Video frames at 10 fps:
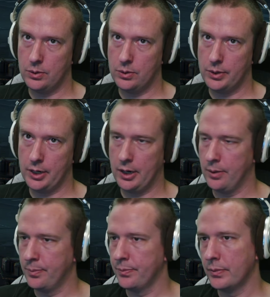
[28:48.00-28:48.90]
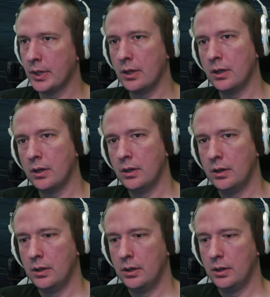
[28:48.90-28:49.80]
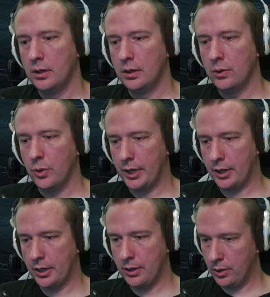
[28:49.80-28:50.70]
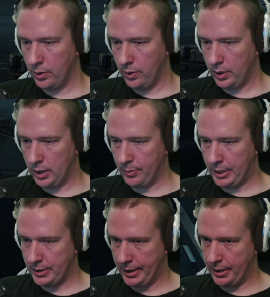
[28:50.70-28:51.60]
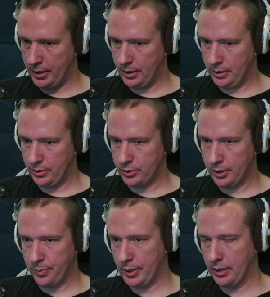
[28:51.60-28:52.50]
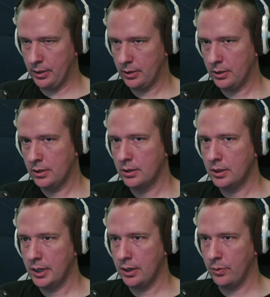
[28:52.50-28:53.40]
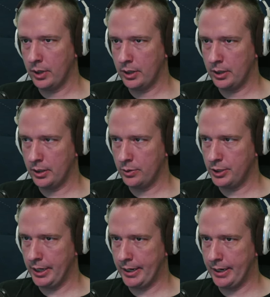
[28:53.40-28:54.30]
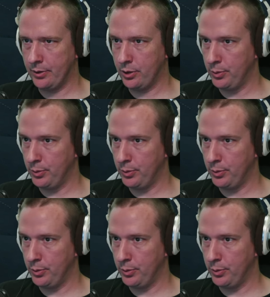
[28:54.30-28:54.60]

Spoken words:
there I am. I'm going to take you on a little trip here, and we're going to go check out the